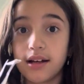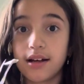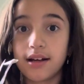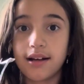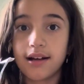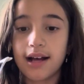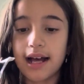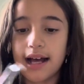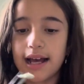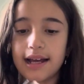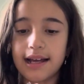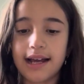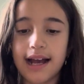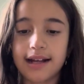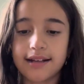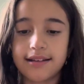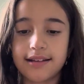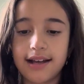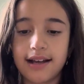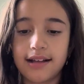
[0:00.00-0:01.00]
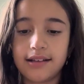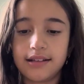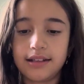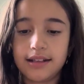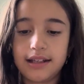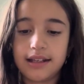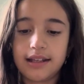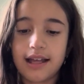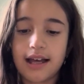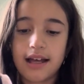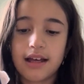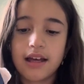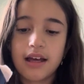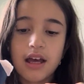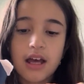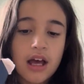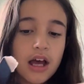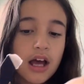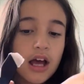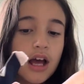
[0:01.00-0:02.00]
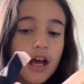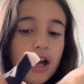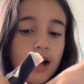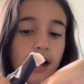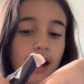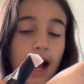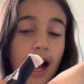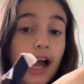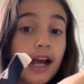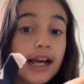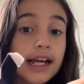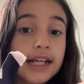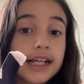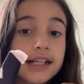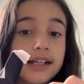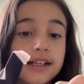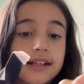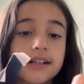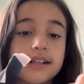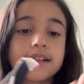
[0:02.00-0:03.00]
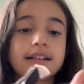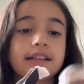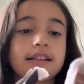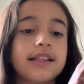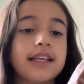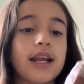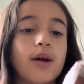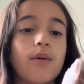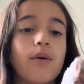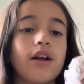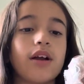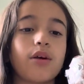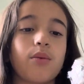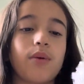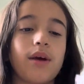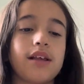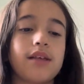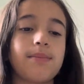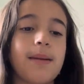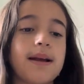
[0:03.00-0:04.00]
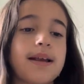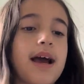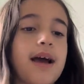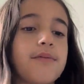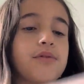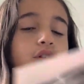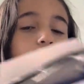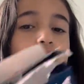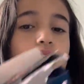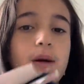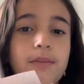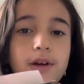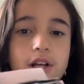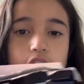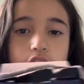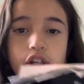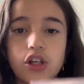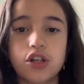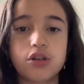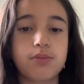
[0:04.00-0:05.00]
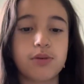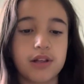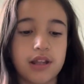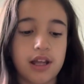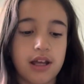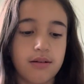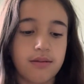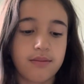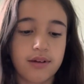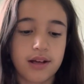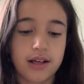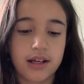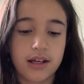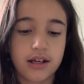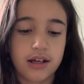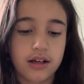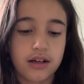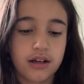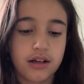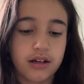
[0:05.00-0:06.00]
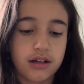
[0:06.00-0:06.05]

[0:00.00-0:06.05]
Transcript: I accidentally did that. I didn't want to waste my time, so I'm gonna just put that right here.